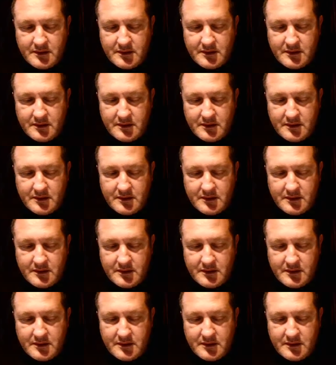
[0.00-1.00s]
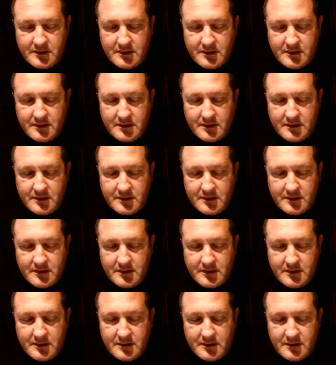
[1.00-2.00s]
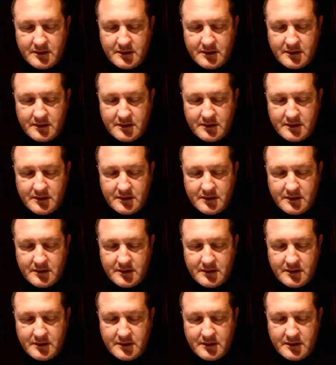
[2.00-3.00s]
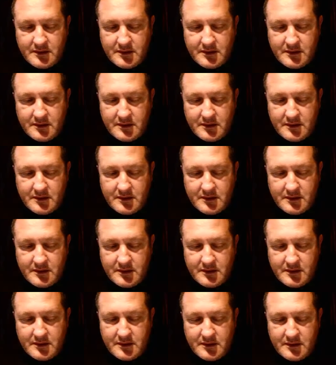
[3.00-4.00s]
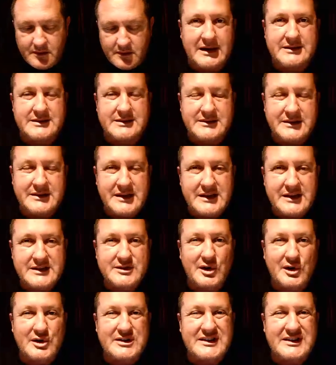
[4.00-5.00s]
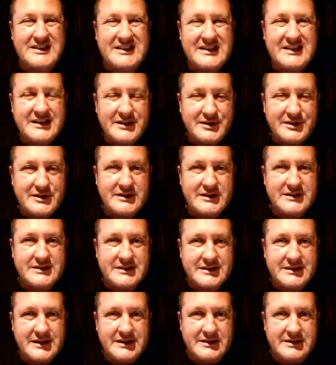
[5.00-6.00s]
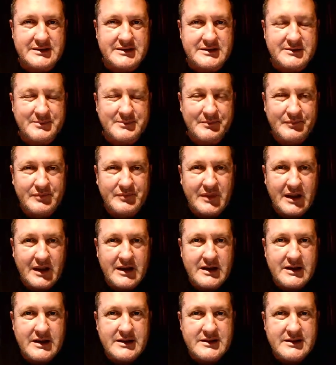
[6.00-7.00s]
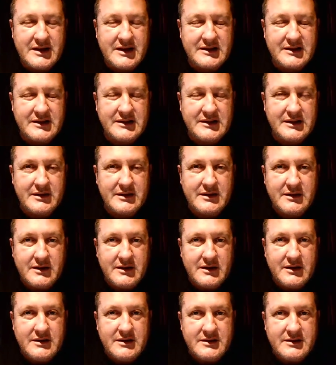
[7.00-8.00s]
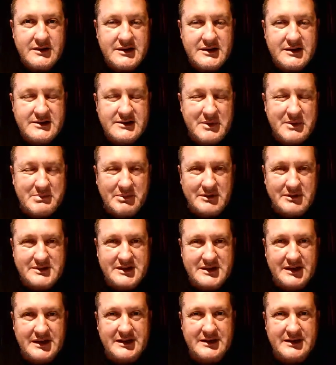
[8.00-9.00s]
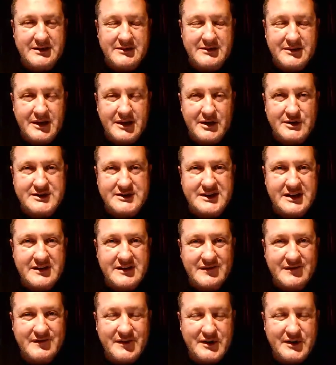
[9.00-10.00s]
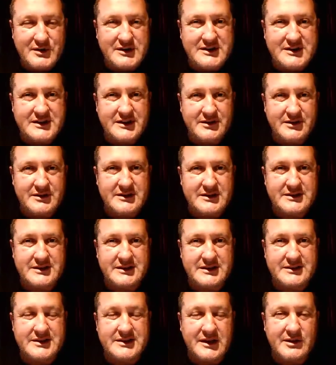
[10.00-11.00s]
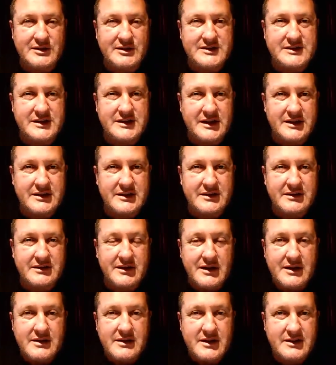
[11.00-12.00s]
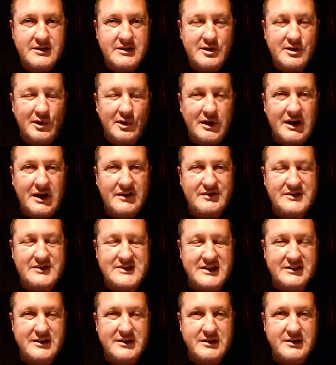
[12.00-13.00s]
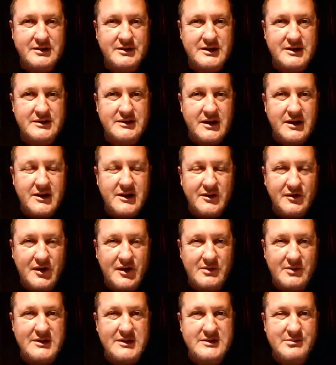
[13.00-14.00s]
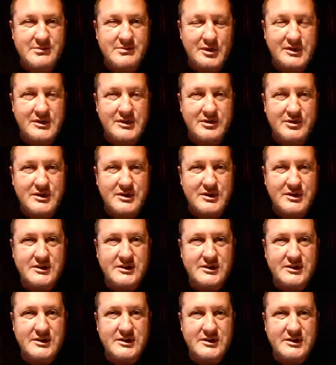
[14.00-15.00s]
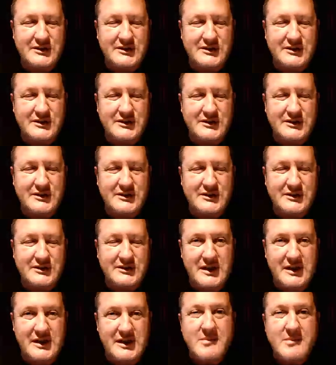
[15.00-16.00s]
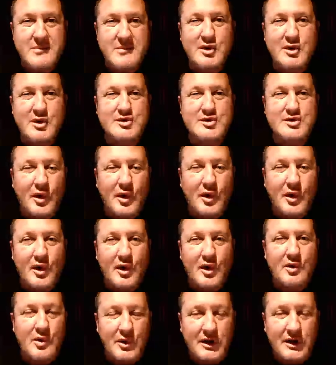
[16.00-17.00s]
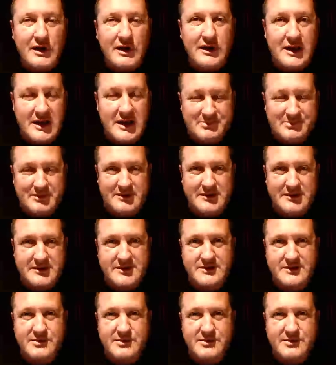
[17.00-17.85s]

So it's very important that you understand, firstly, when you get anything like this, these are serious things that these people say. They are saying very serious things. They are saying that your life is under threat. From this morning, you need to be vigilant and prepare because war will happen.